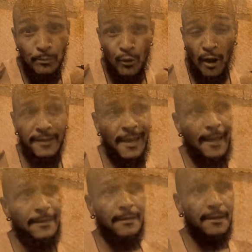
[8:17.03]
Bronx
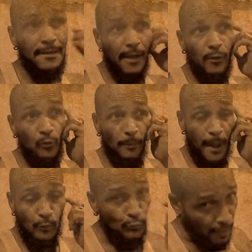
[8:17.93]
heads could tell you
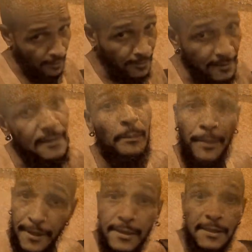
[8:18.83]
about Riddler's and
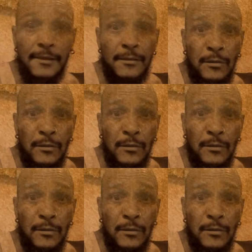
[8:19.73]
PC's.